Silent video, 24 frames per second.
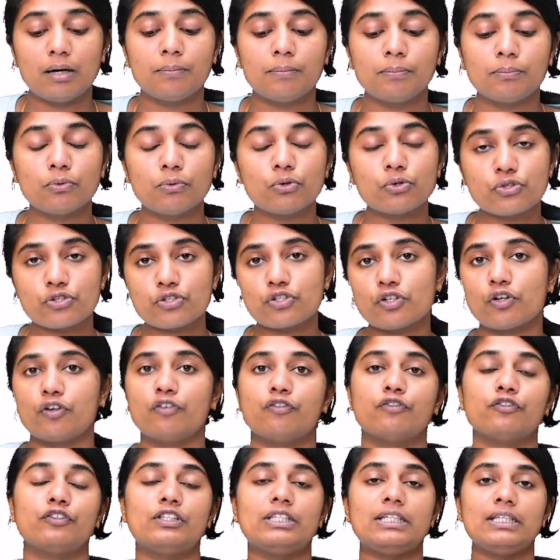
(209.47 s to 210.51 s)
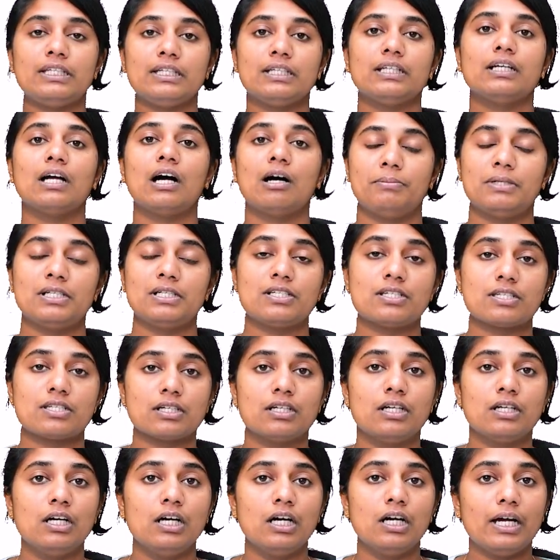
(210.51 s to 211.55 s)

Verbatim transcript: most of the government